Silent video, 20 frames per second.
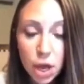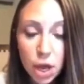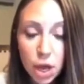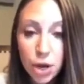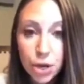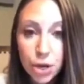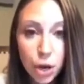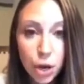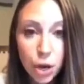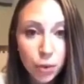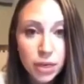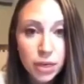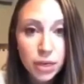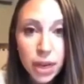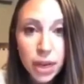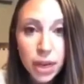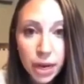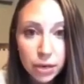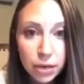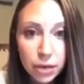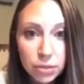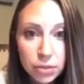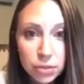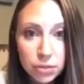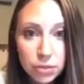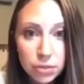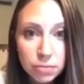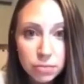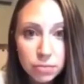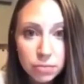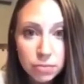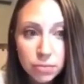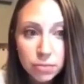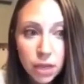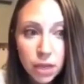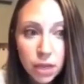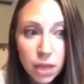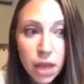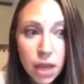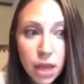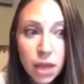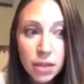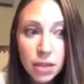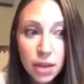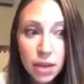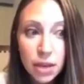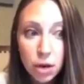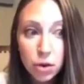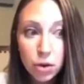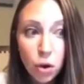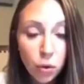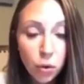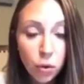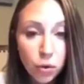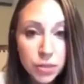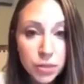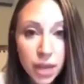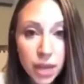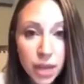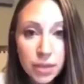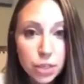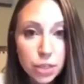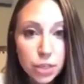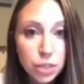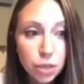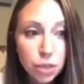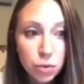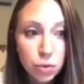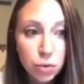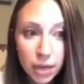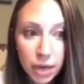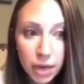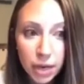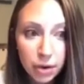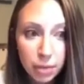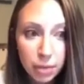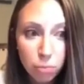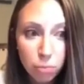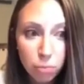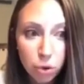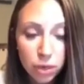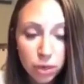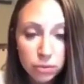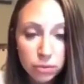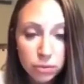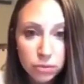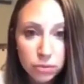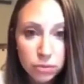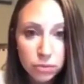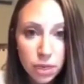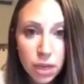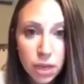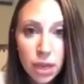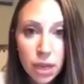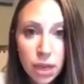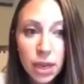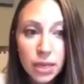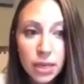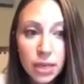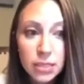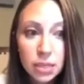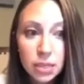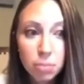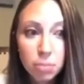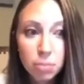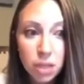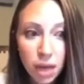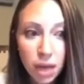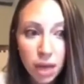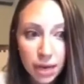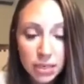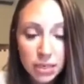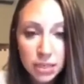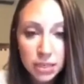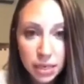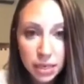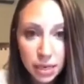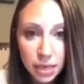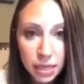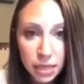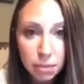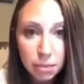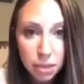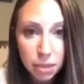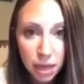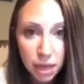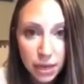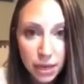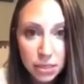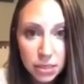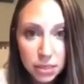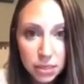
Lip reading: No one cares. They are cold and they don't care anymore. It's the blind leading the blind.